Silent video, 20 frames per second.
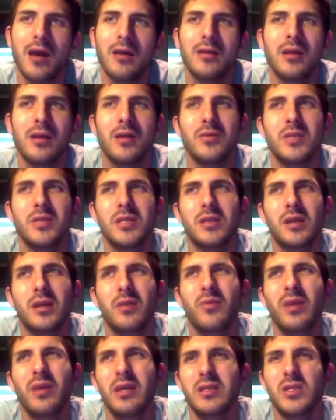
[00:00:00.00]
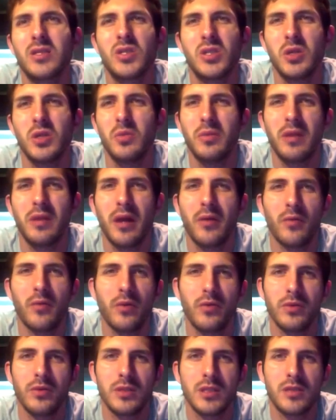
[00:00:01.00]
And then I was just like, well, that's stupid. That
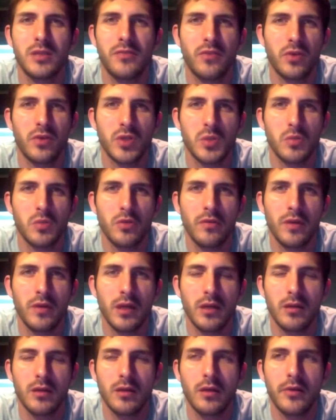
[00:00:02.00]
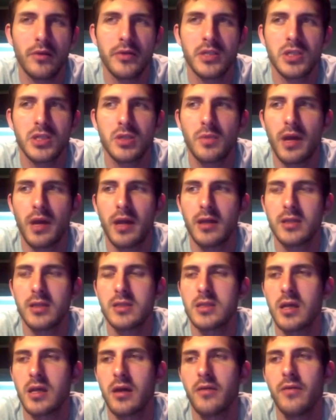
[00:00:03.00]
ruins the first movie and all this dramatic
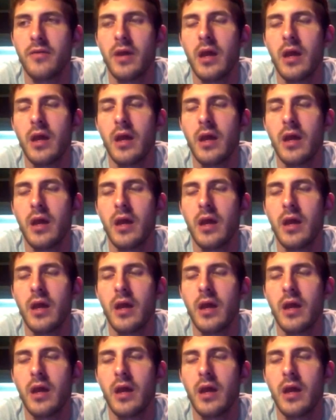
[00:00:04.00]
stuff.